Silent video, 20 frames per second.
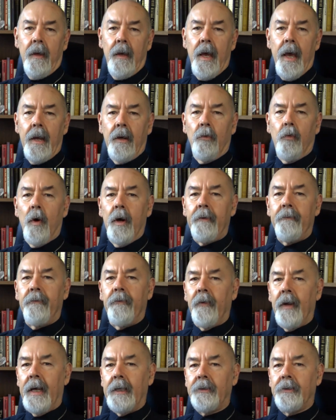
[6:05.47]
and what
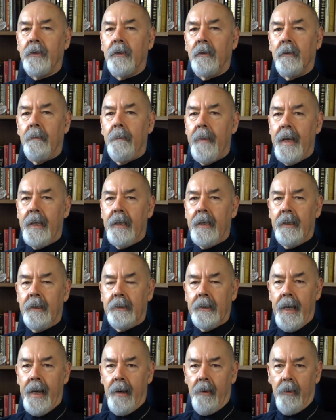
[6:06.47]
Fletcher made
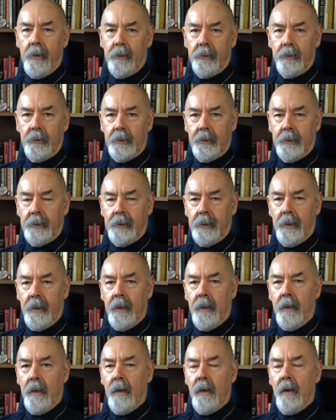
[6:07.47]
his arrows.
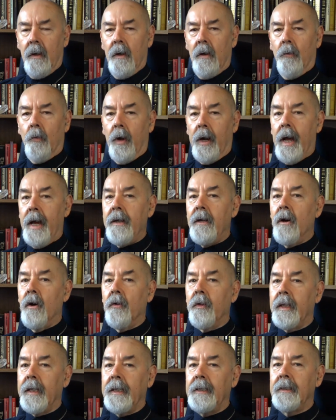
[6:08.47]
When I
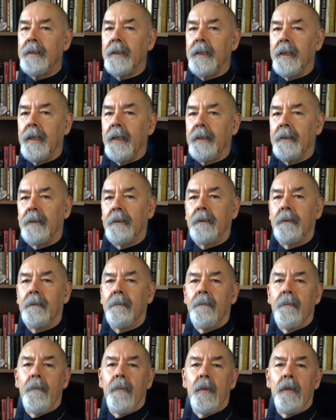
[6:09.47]
know these things,
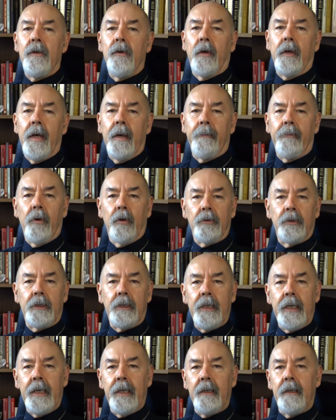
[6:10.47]
you can
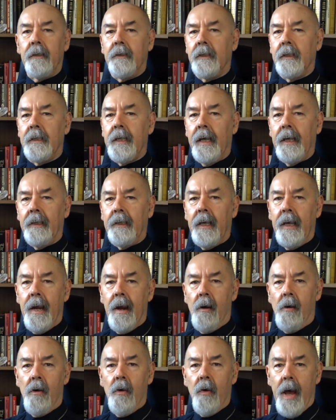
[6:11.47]
proceed to take the
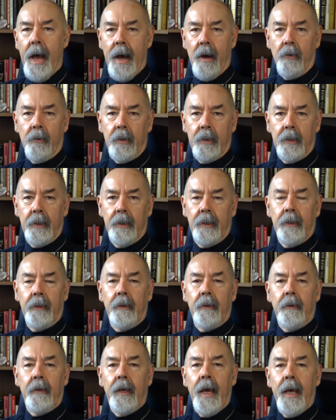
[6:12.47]
arrow out
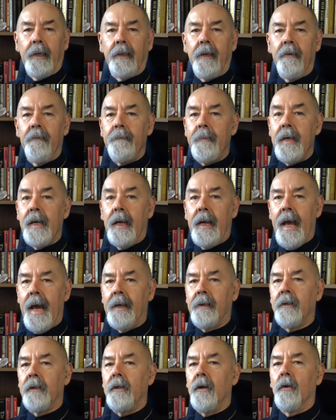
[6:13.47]
and give me an
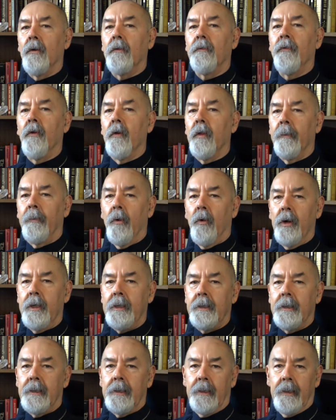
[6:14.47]
antidote for the
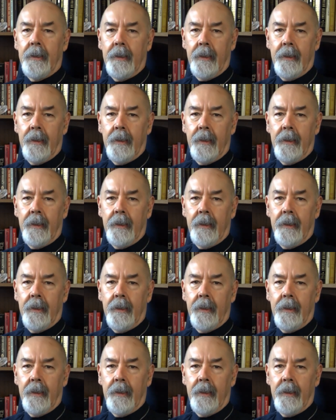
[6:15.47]
poison."